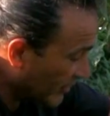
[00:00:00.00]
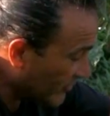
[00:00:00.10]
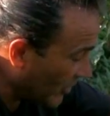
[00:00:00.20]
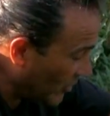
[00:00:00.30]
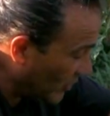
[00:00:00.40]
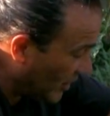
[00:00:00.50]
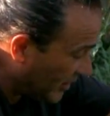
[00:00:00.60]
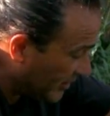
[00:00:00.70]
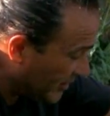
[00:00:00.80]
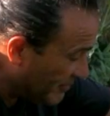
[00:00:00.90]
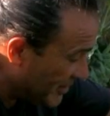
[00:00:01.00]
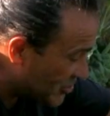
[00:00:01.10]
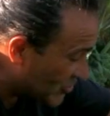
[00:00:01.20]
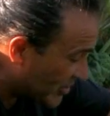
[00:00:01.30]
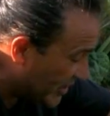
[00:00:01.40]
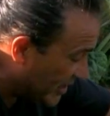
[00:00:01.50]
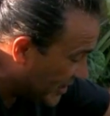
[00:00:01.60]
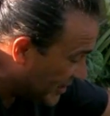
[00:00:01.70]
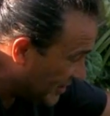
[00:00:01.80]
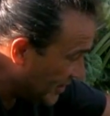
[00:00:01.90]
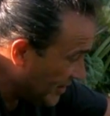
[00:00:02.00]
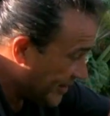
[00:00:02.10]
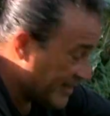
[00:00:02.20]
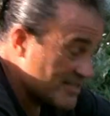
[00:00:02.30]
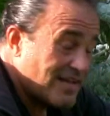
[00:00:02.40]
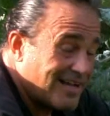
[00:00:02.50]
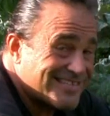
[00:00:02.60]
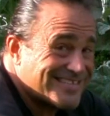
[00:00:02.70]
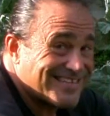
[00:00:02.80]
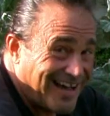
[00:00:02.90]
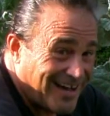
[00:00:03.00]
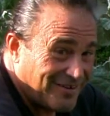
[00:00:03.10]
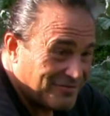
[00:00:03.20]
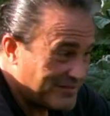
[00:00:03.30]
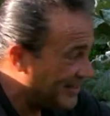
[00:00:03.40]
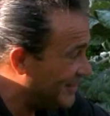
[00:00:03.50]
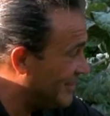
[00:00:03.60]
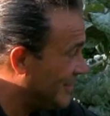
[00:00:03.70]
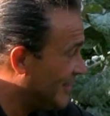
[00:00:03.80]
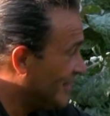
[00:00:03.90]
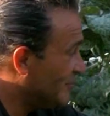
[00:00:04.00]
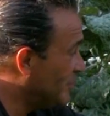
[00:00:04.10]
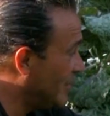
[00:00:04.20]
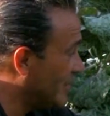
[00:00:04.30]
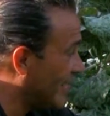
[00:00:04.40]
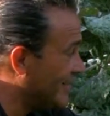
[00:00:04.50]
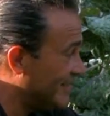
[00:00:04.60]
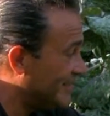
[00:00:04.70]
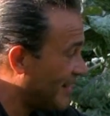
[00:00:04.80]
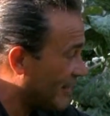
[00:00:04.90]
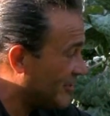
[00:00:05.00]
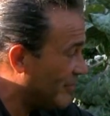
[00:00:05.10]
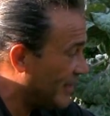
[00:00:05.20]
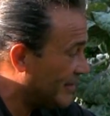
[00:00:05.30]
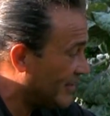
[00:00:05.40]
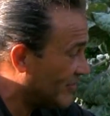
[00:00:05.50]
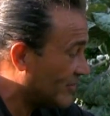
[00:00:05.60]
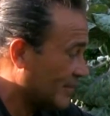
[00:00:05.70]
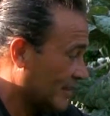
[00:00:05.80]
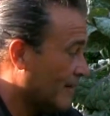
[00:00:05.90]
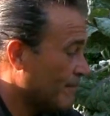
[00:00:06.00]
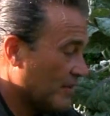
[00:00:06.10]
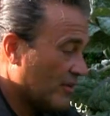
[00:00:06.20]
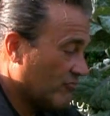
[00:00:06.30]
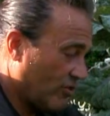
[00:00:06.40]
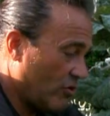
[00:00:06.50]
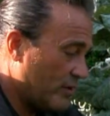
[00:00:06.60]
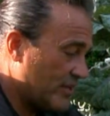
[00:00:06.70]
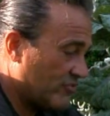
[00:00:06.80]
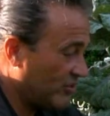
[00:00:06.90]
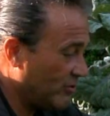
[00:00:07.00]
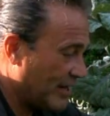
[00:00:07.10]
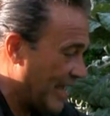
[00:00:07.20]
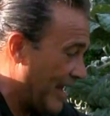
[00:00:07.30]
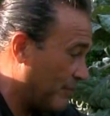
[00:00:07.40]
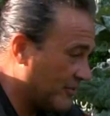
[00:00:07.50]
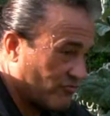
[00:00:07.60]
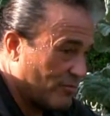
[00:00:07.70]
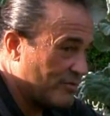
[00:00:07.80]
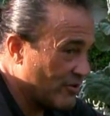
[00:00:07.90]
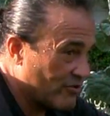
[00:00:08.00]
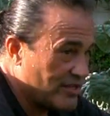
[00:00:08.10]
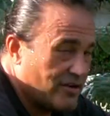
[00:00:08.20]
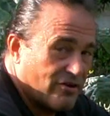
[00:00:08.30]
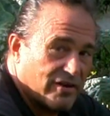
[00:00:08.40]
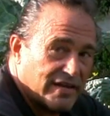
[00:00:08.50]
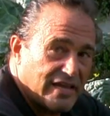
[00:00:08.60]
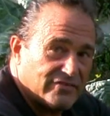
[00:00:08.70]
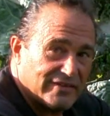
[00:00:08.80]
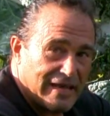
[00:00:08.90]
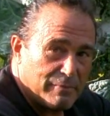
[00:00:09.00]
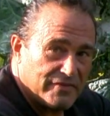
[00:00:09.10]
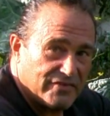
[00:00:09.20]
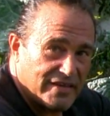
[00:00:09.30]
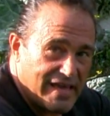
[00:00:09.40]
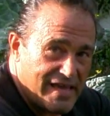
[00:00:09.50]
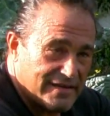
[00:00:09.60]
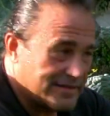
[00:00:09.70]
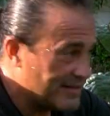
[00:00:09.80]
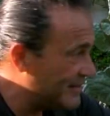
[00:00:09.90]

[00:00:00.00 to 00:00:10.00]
So the mystery is not solved, but I did document this so we can see what happens from year to year in case it happens again.